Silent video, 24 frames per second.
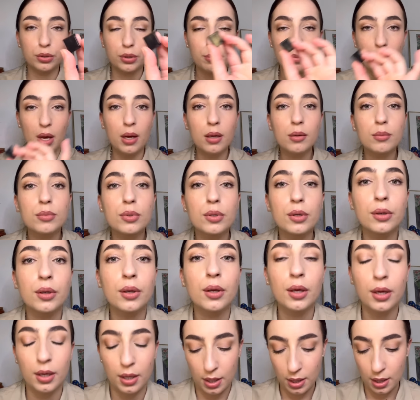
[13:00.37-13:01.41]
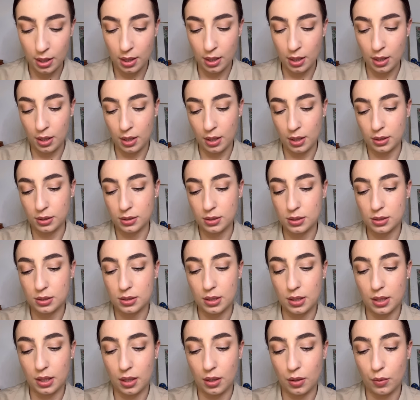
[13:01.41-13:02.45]
them up and
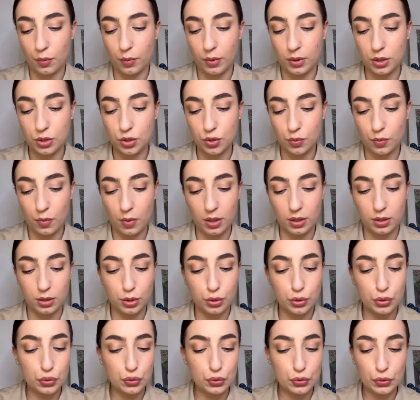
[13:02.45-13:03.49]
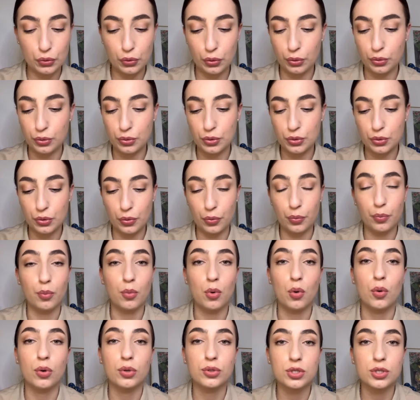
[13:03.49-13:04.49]
see which one suits you more.